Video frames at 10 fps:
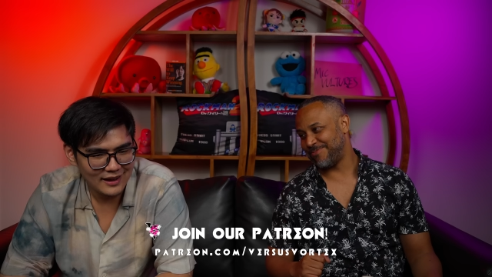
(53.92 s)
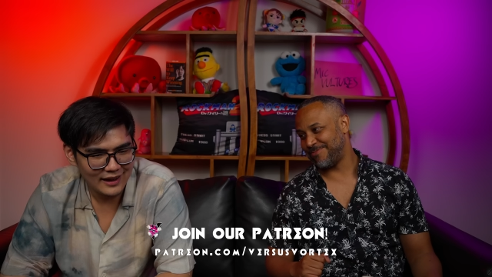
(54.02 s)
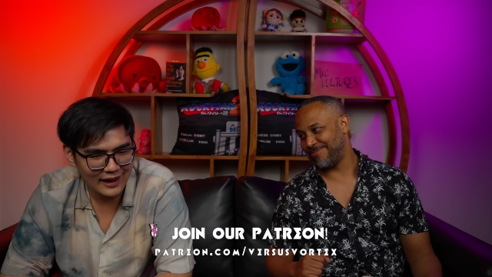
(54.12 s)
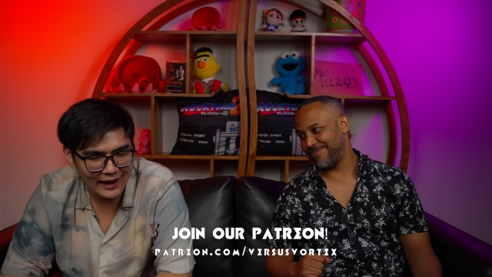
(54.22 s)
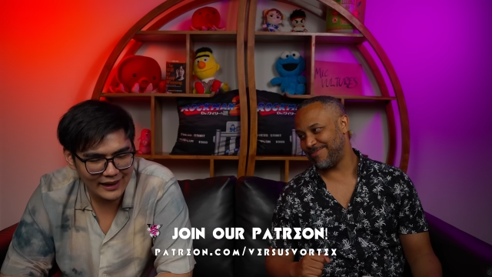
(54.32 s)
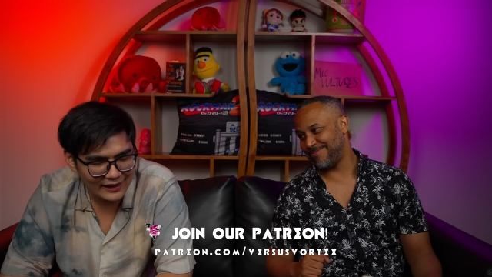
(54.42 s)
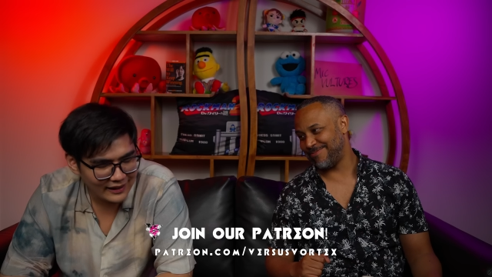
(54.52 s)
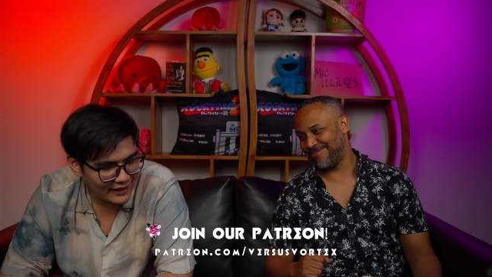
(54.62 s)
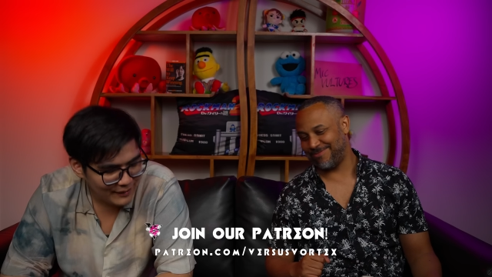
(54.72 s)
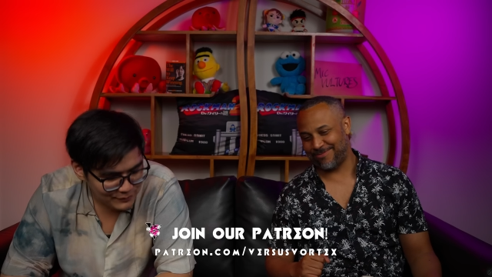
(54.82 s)
Speaker 1: I
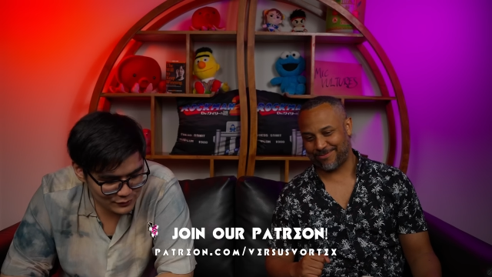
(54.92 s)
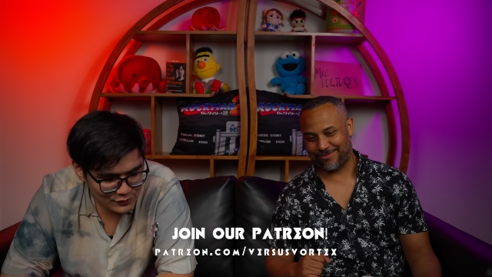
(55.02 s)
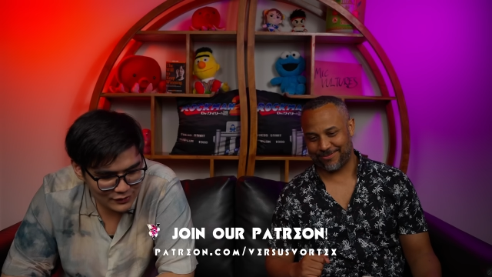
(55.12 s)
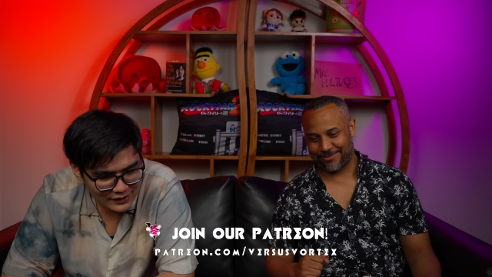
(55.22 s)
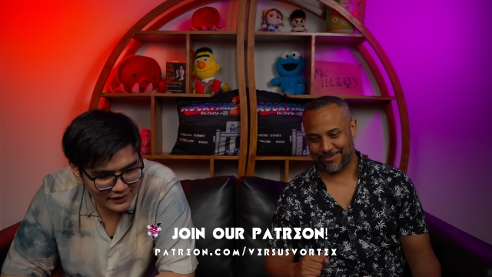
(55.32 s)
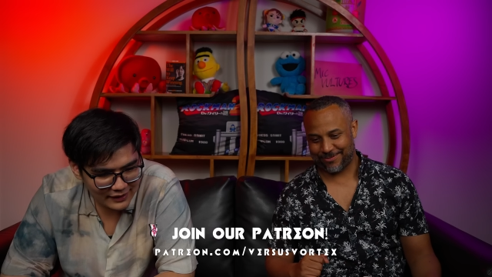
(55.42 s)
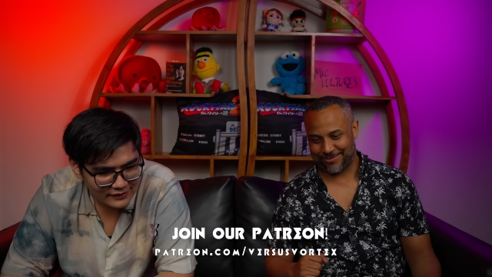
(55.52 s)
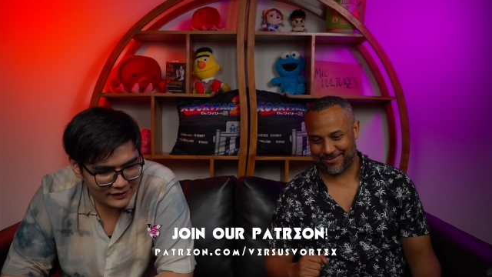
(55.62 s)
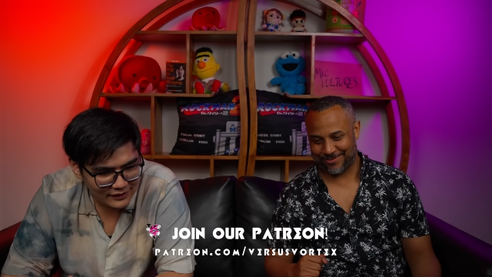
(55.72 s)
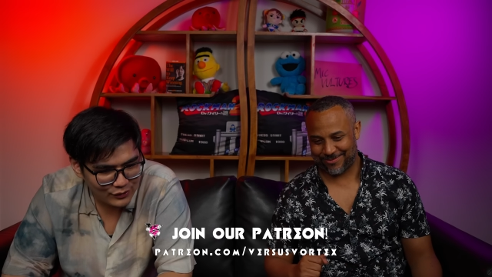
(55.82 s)
absolutely
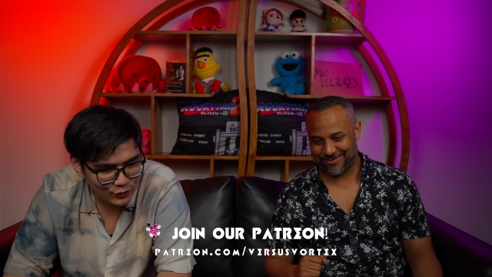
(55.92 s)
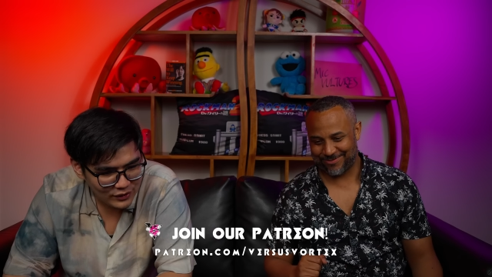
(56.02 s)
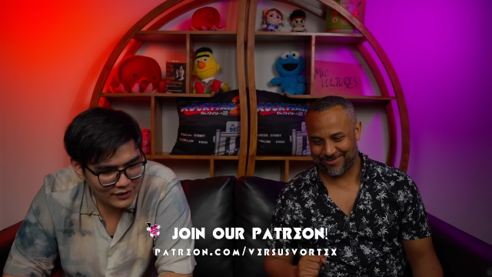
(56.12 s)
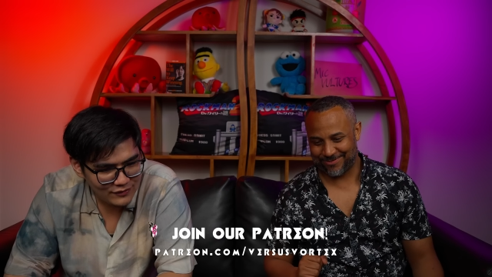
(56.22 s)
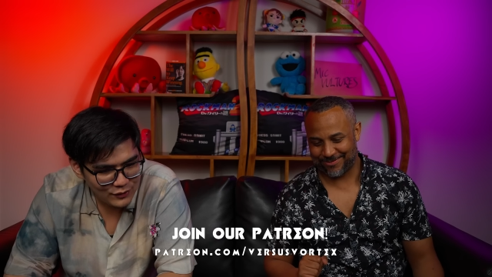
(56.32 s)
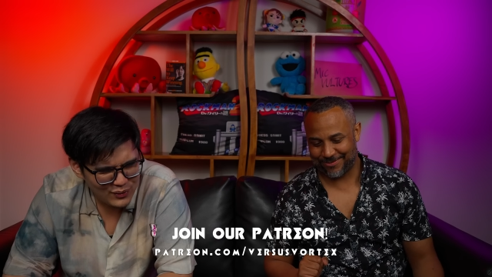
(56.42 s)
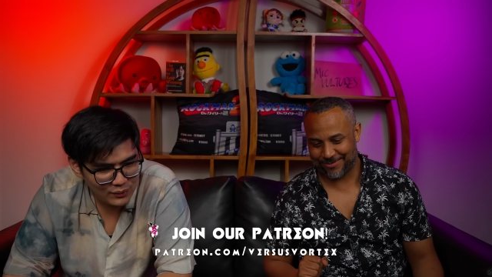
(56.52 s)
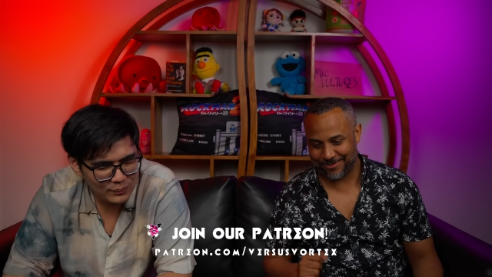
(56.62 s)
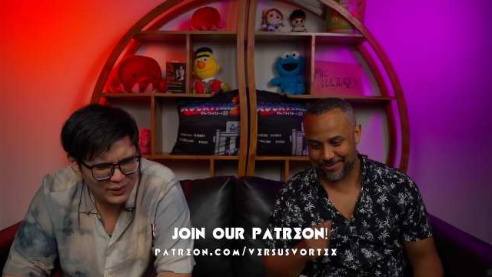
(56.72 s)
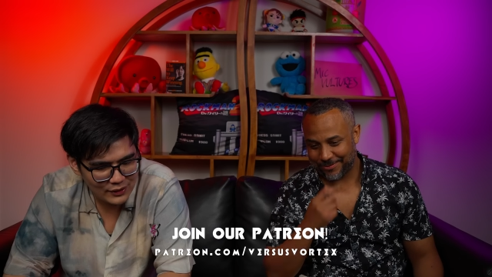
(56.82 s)
can not agree with you
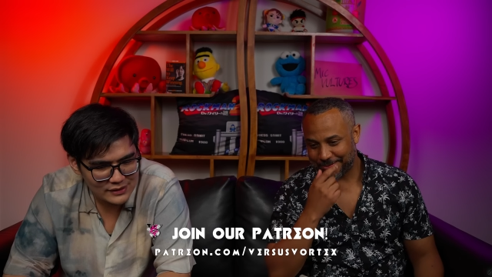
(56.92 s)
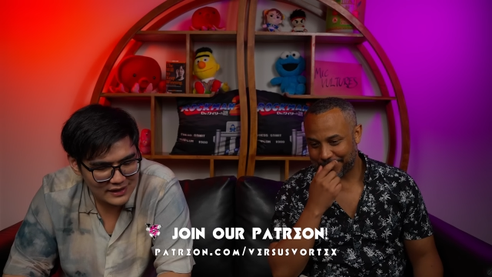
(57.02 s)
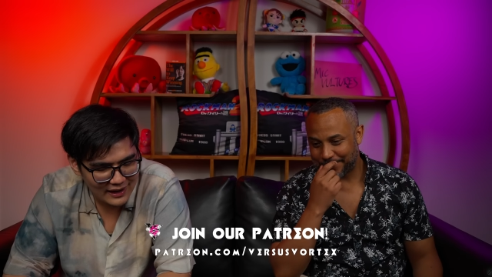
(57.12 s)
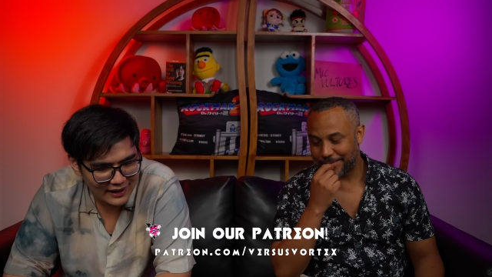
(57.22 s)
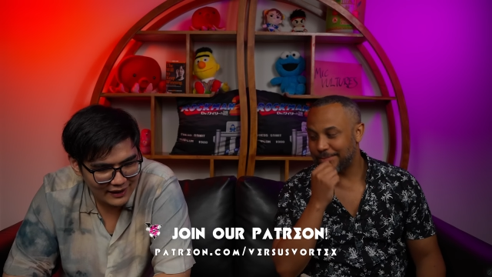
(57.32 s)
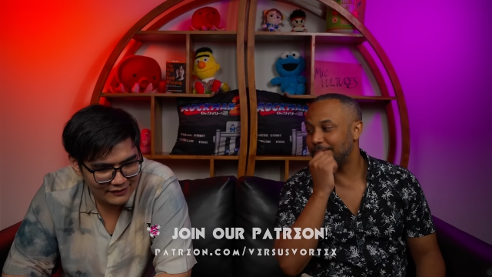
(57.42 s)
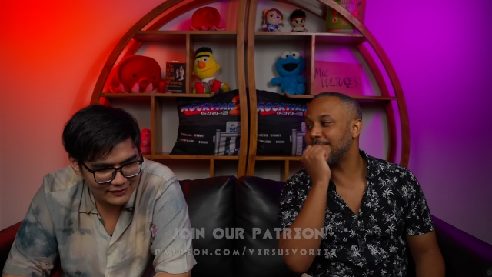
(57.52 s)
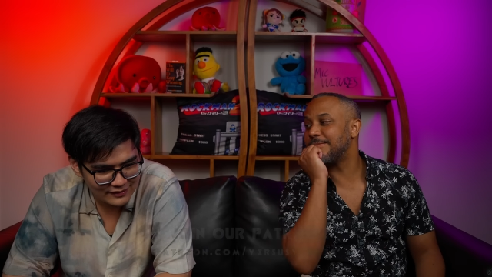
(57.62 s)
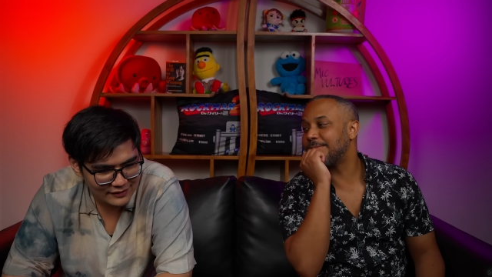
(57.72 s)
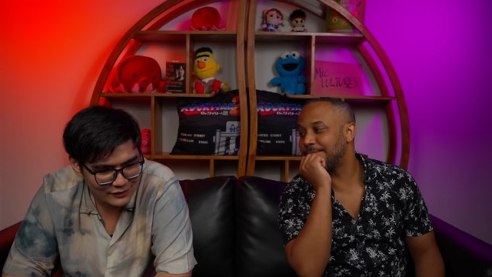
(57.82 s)
because I had
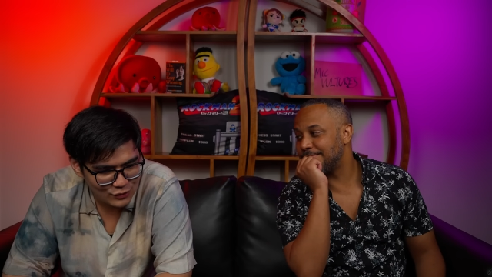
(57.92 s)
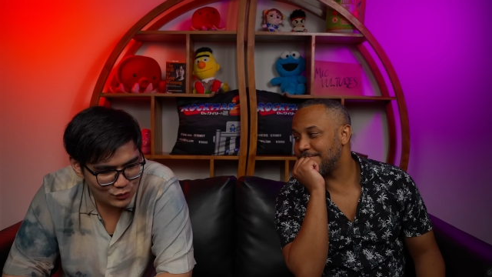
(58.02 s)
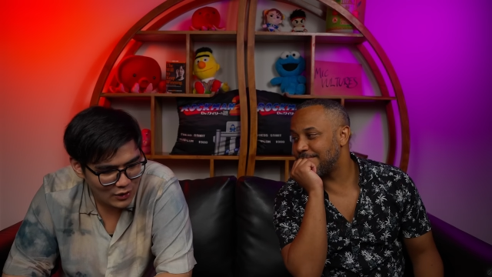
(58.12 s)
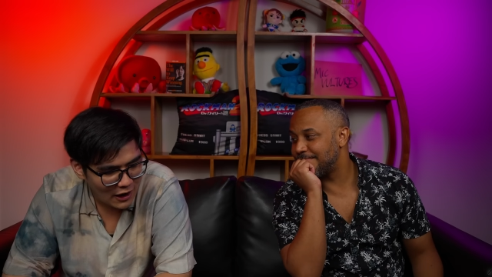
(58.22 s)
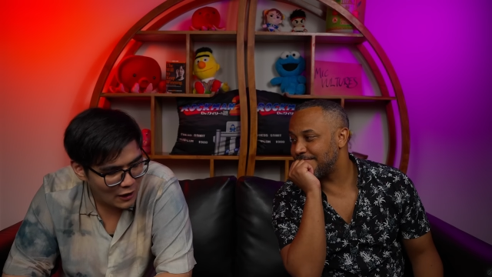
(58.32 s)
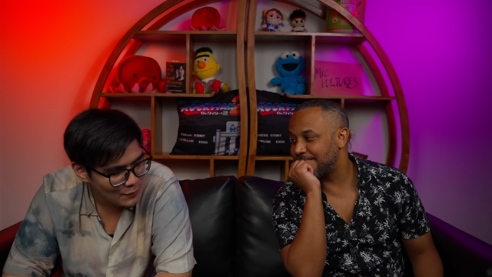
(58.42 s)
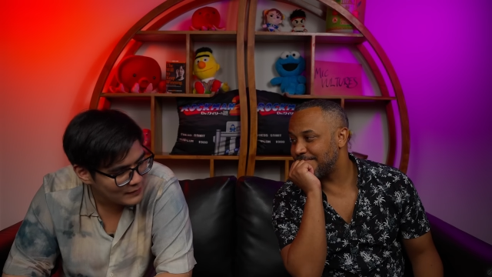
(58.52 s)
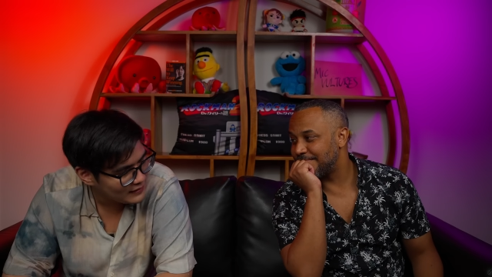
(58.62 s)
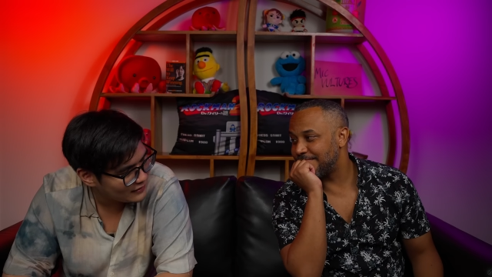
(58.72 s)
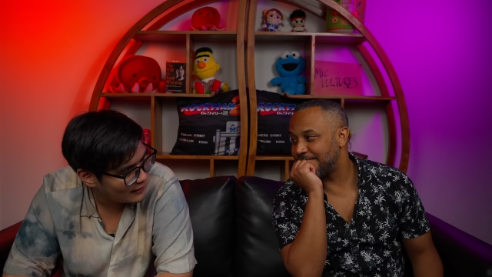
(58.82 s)
don't know how
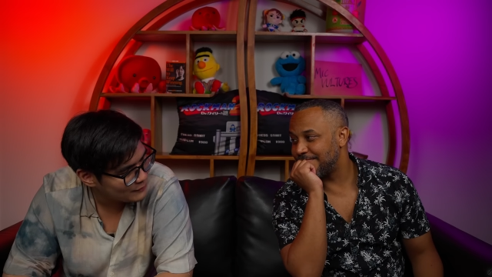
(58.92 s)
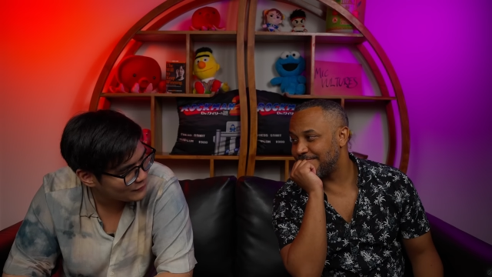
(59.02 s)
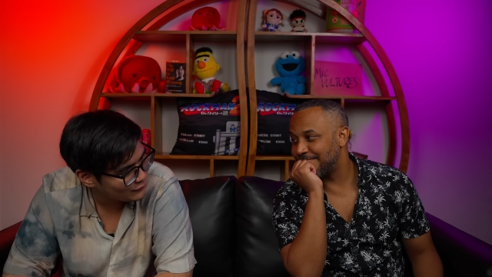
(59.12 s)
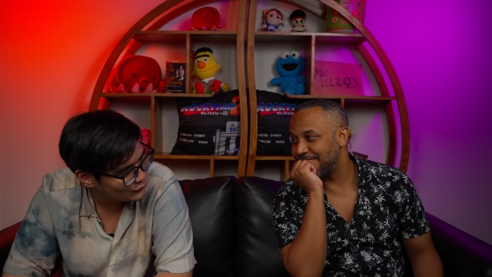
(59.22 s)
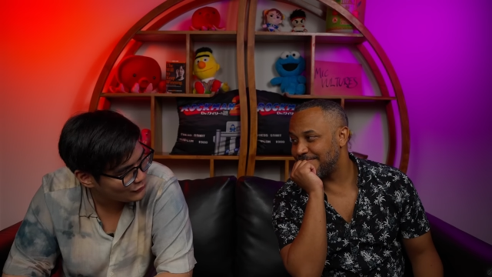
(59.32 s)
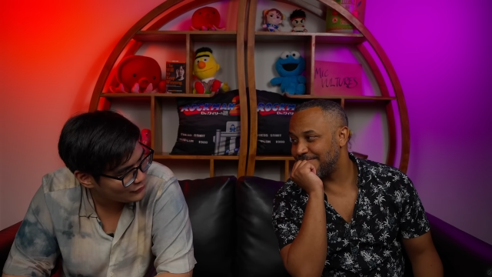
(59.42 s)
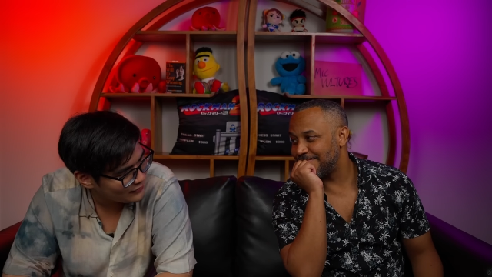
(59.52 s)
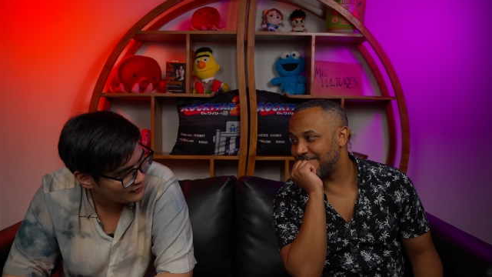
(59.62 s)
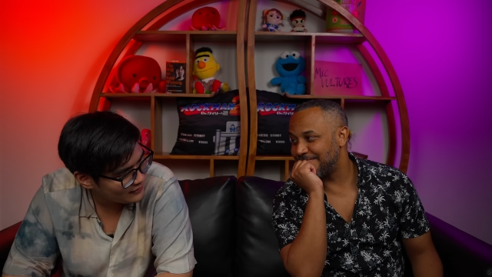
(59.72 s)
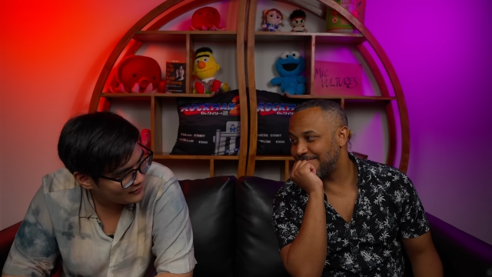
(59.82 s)
many times I've two
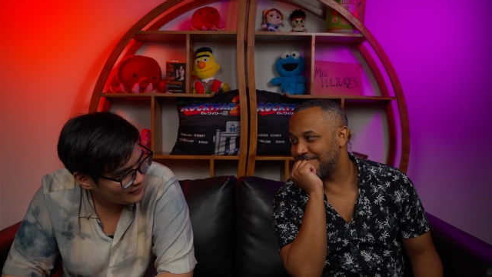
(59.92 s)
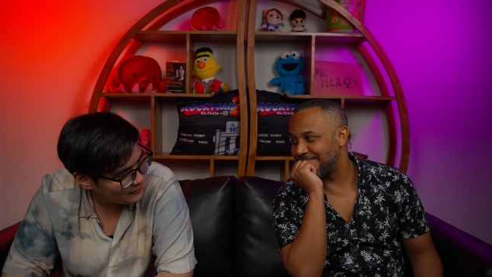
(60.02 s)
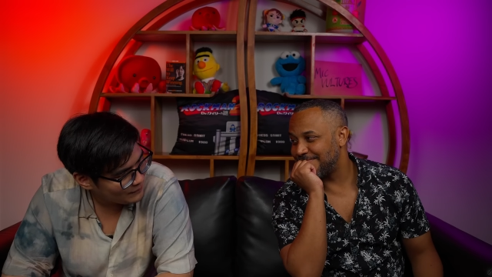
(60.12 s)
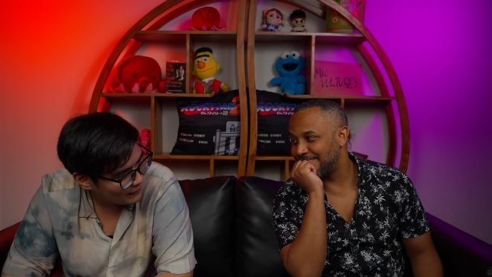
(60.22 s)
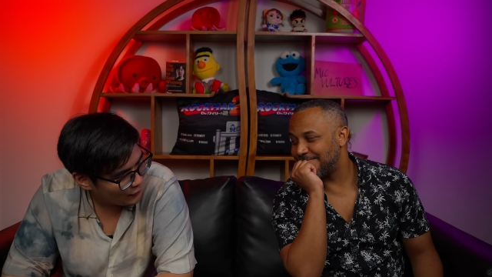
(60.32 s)
hit by